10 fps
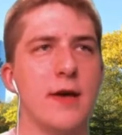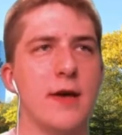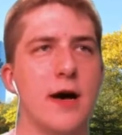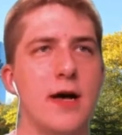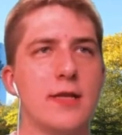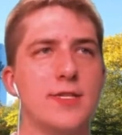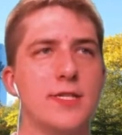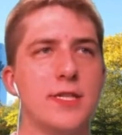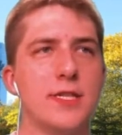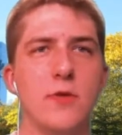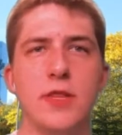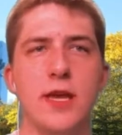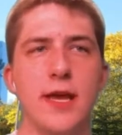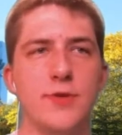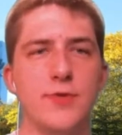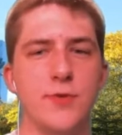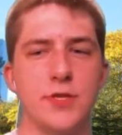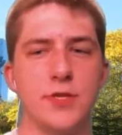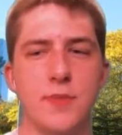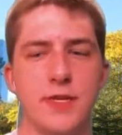Uh, sticking with the Android
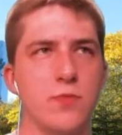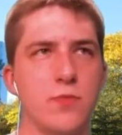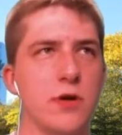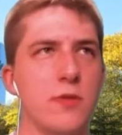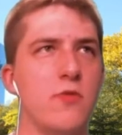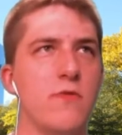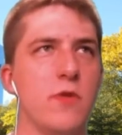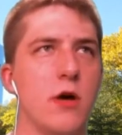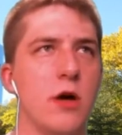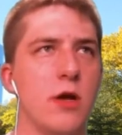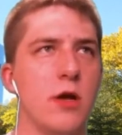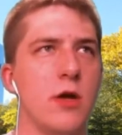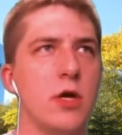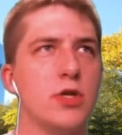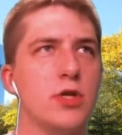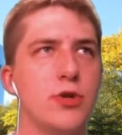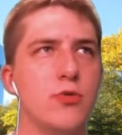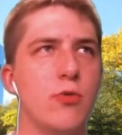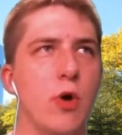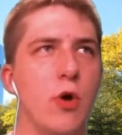space, we're going to move along
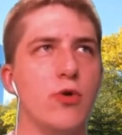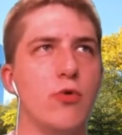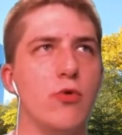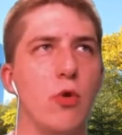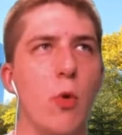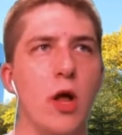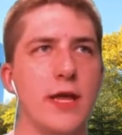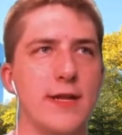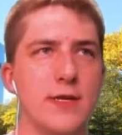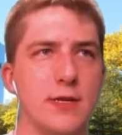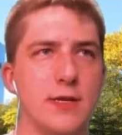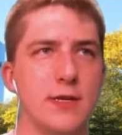to Google Wallet.